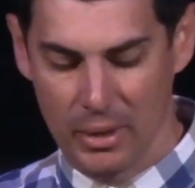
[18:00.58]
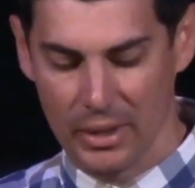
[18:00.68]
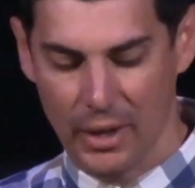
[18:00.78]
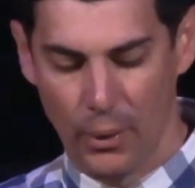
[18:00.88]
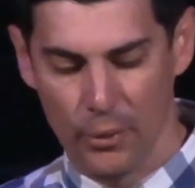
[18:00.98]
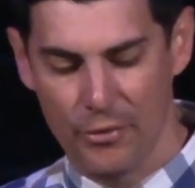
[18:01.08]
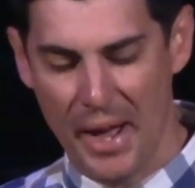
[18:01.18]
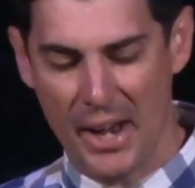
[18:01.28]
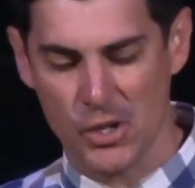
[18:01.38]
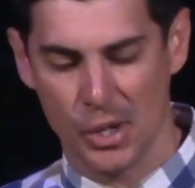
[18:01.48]
merely
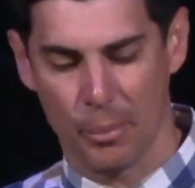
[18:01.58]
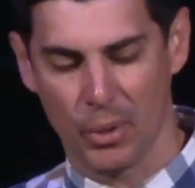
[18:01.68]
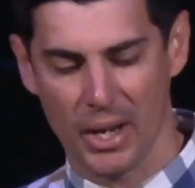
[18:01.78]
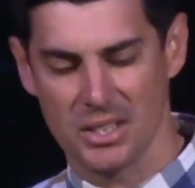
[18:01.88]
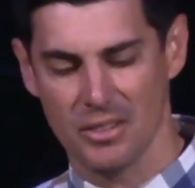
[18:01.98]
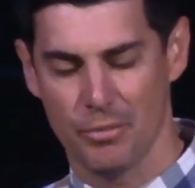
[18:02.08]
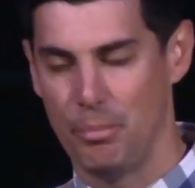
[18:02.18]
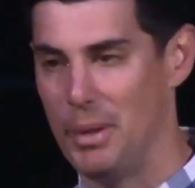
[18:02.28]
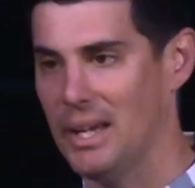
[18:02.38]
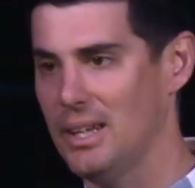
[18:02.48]
old-fashioned,
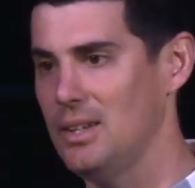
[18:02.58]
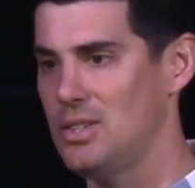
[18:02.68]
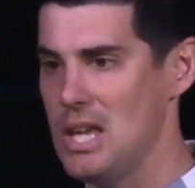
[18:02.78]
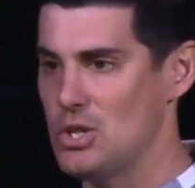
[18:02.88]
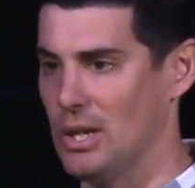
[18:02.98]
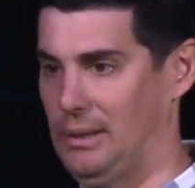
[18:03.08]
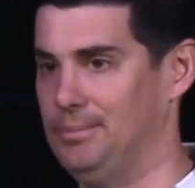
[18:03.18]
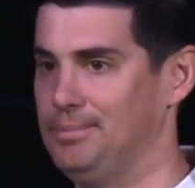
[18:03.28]
oppressive, bigoted teaching?